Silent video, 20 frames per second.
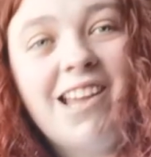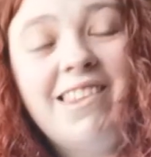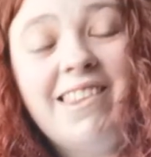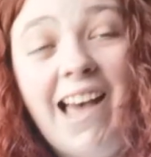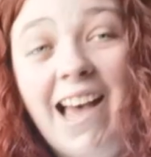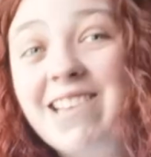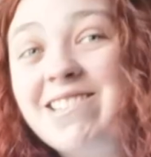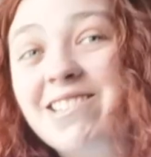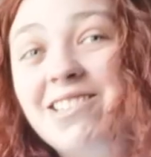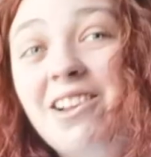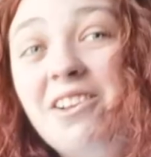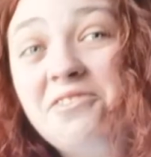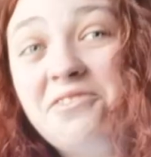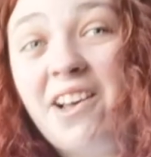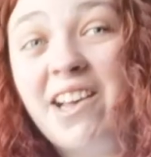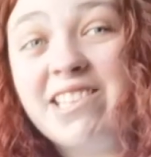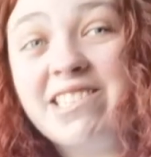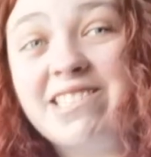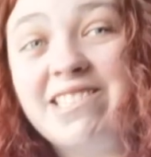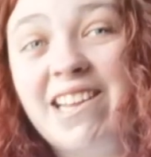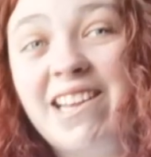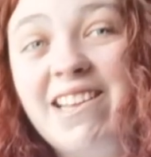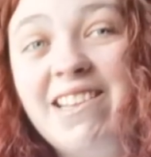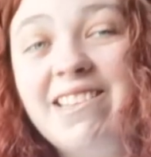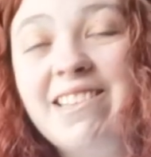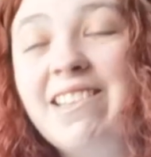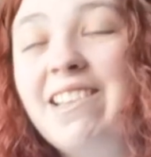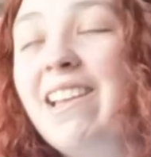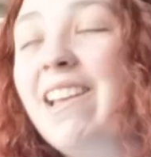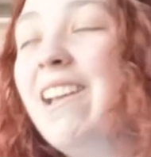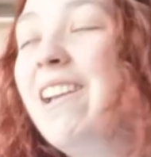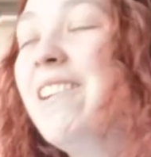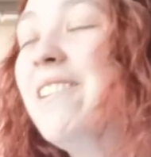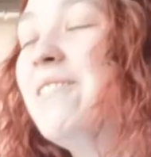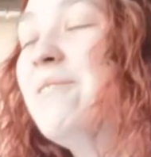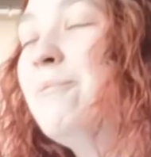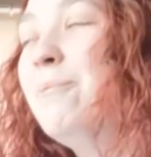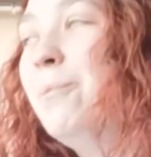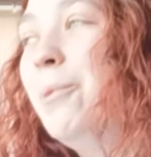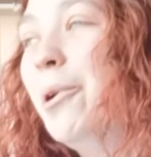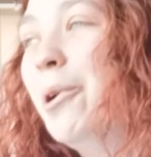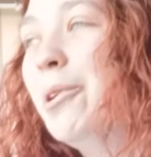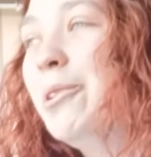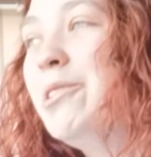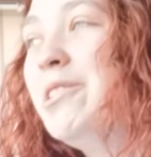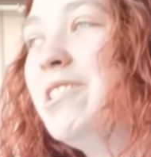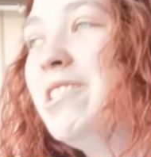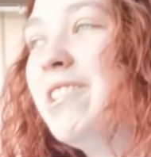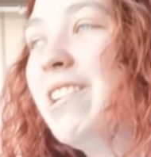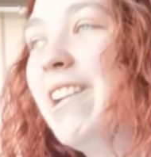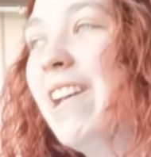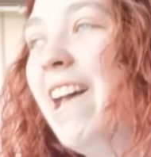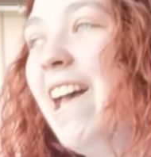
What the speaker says: That is a lot faster, but